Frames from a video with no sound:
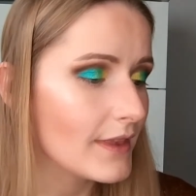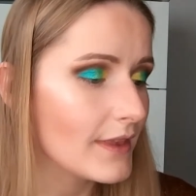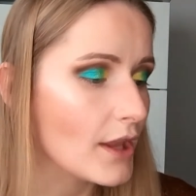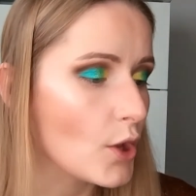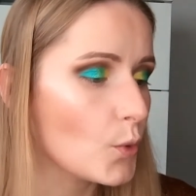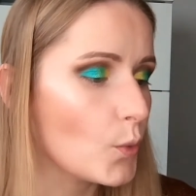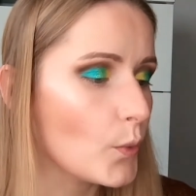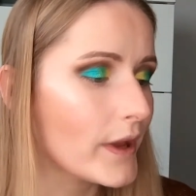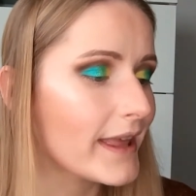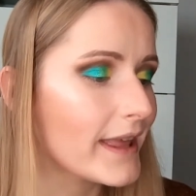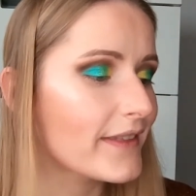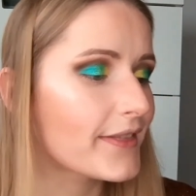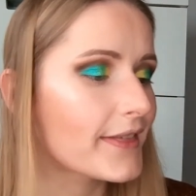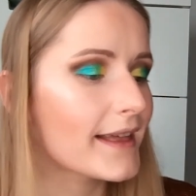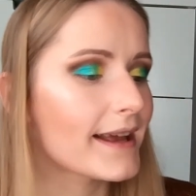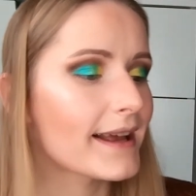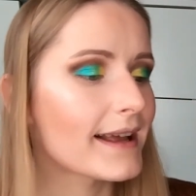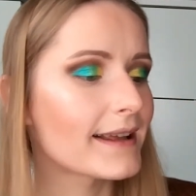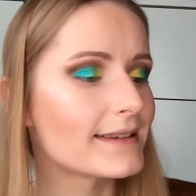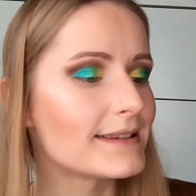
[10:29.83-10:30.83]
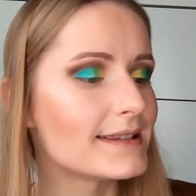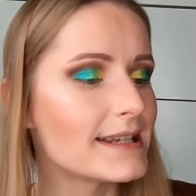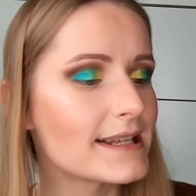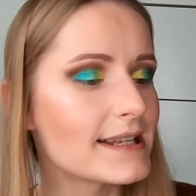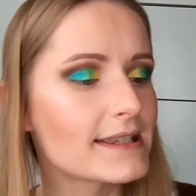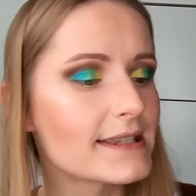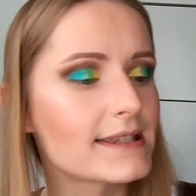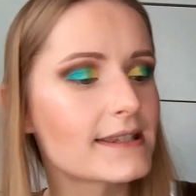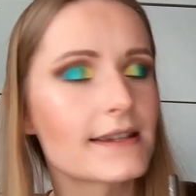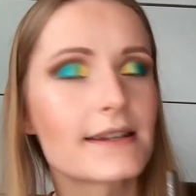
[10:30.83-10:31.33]
with
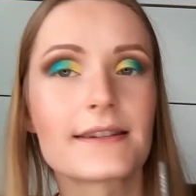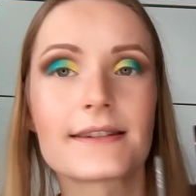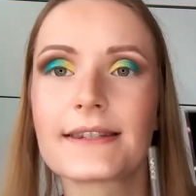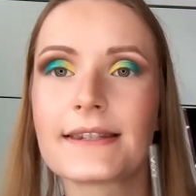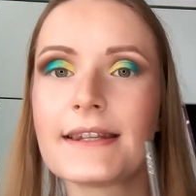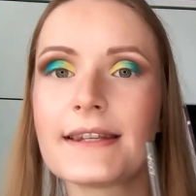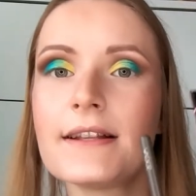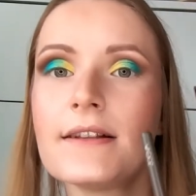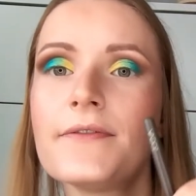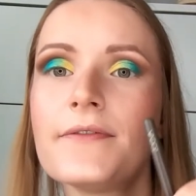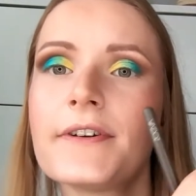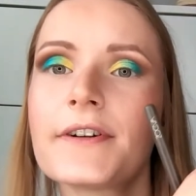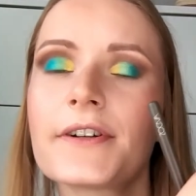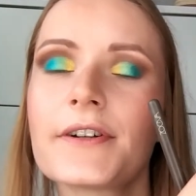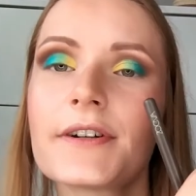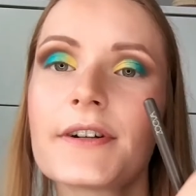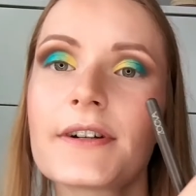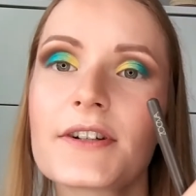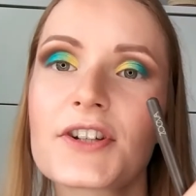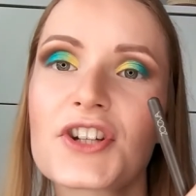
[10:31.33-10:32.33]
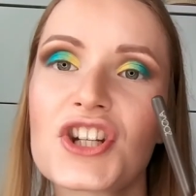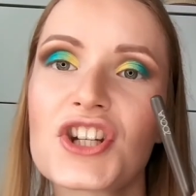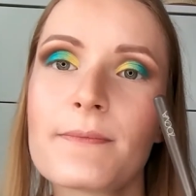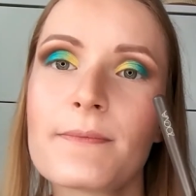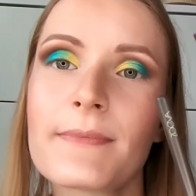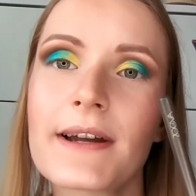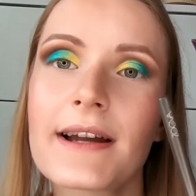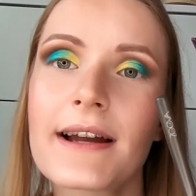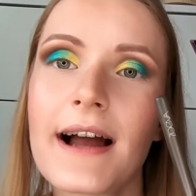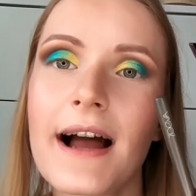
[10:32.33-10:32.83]
this silver
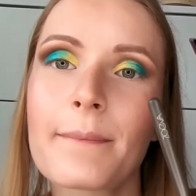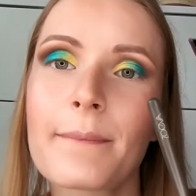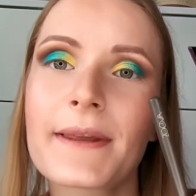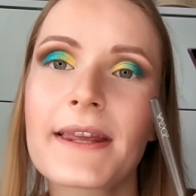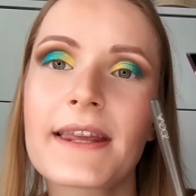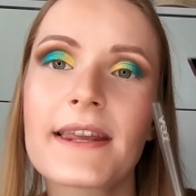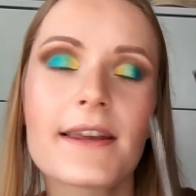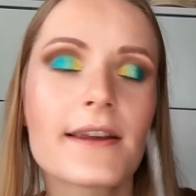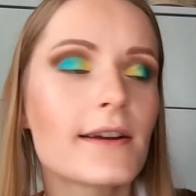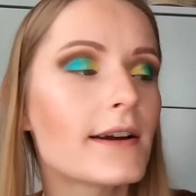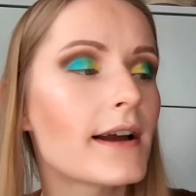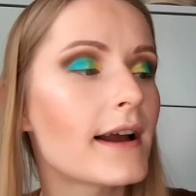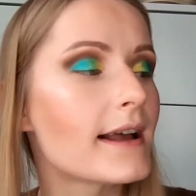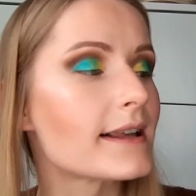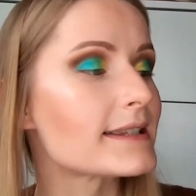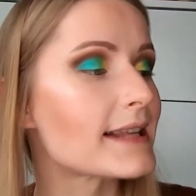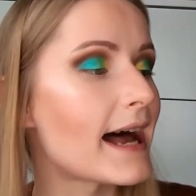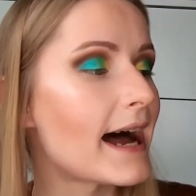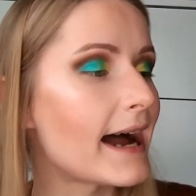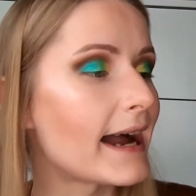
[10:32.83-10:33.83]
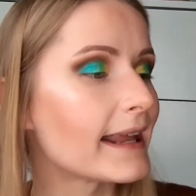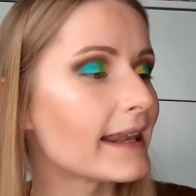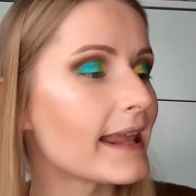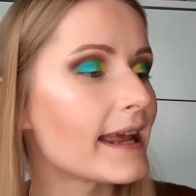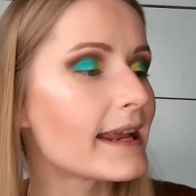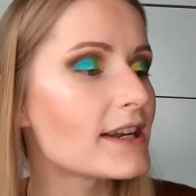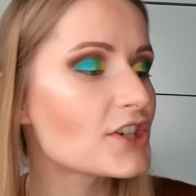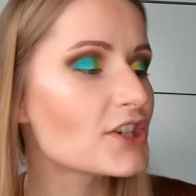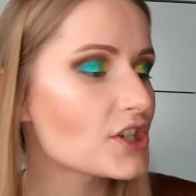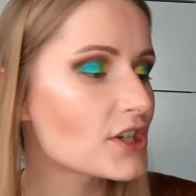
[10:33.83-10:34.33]
shimmer up here as a
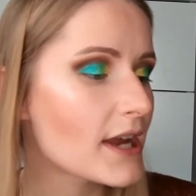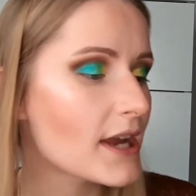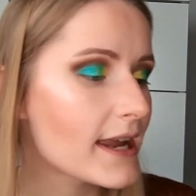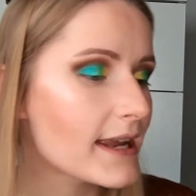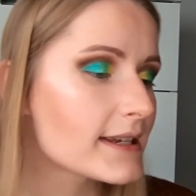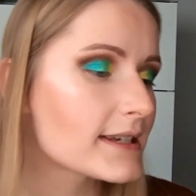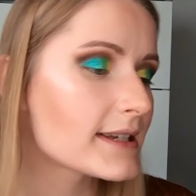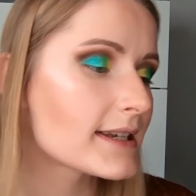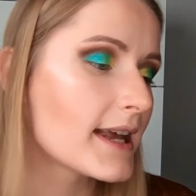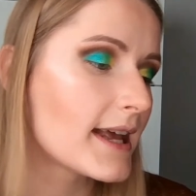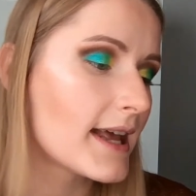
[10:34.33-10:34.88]
highlighter shade.